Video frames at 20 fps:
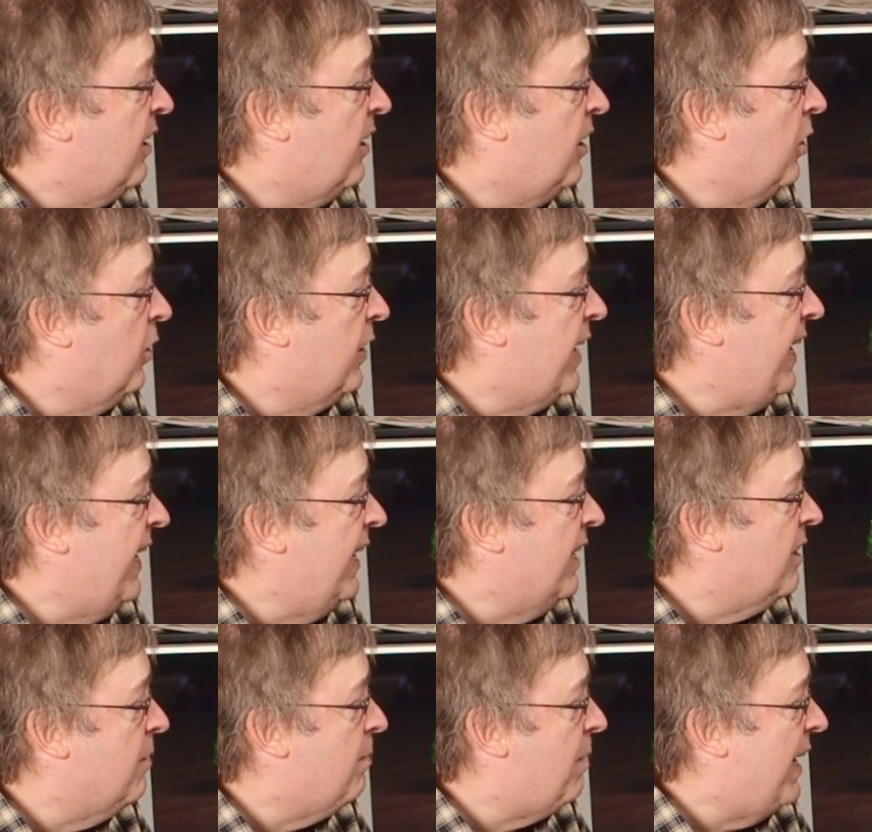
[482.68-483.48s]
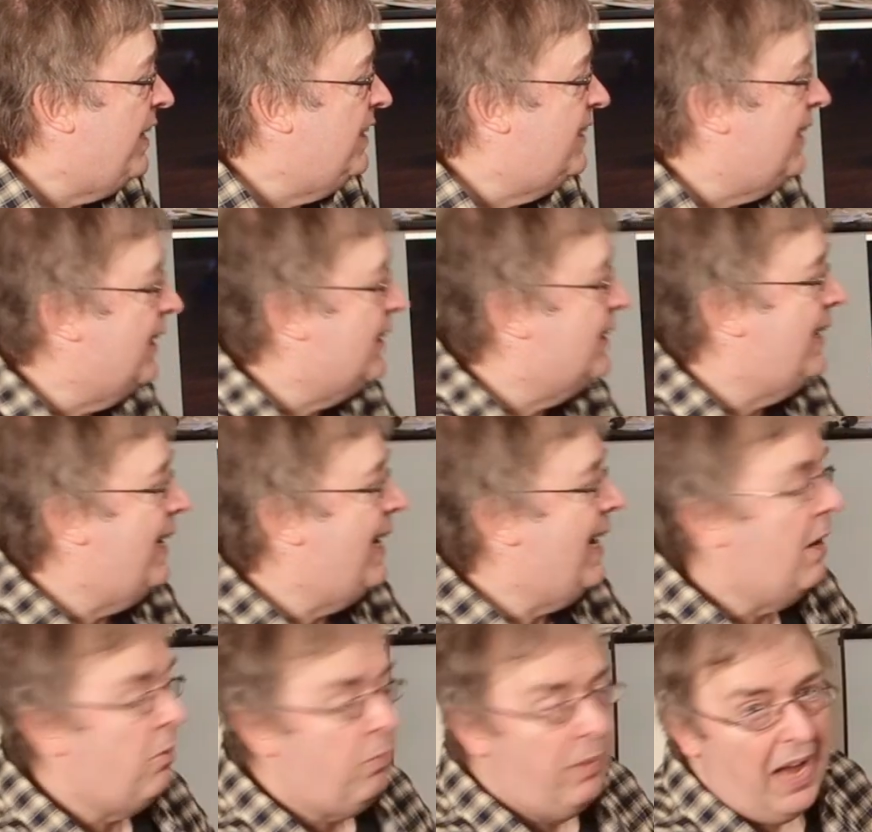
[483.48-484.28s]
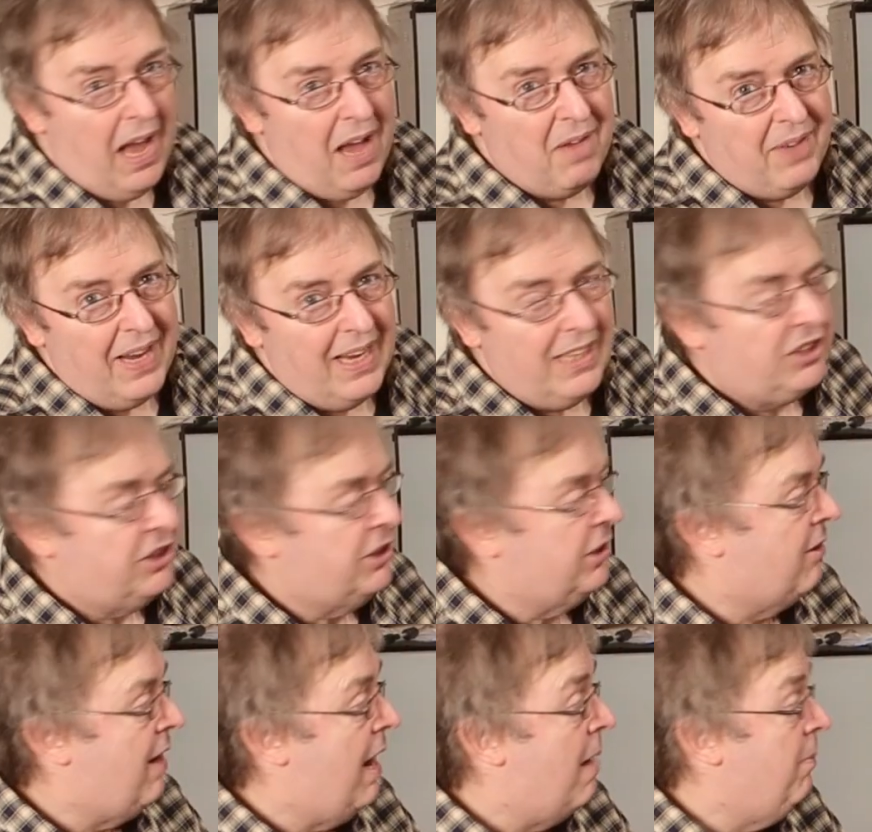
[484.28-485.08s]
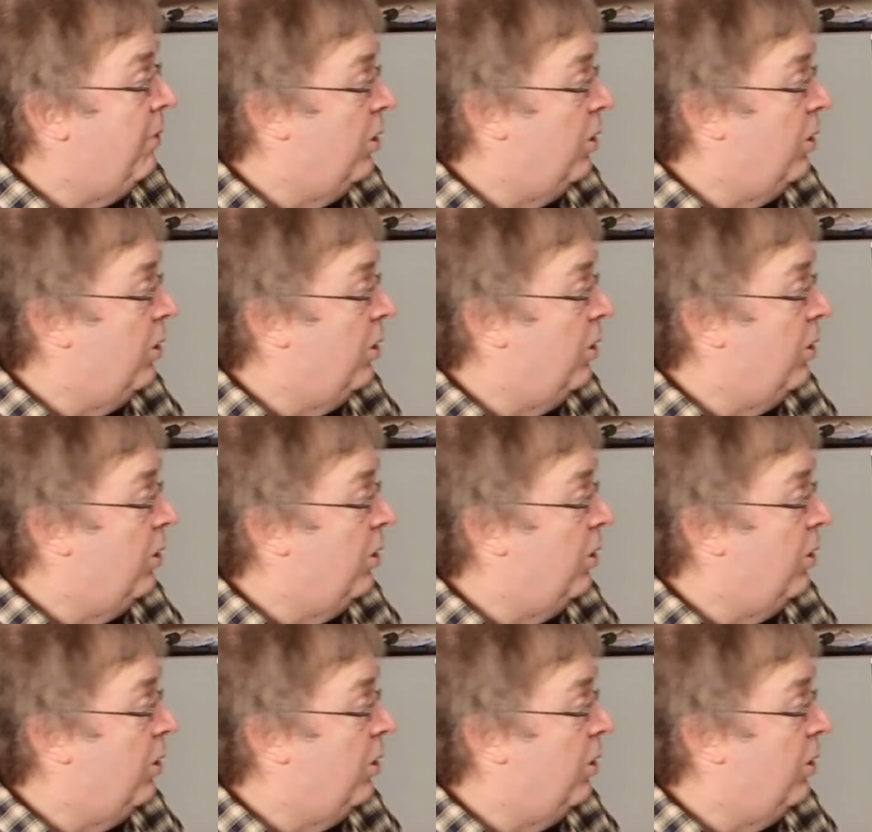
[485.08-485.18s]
looking at the basics here, we have histogram,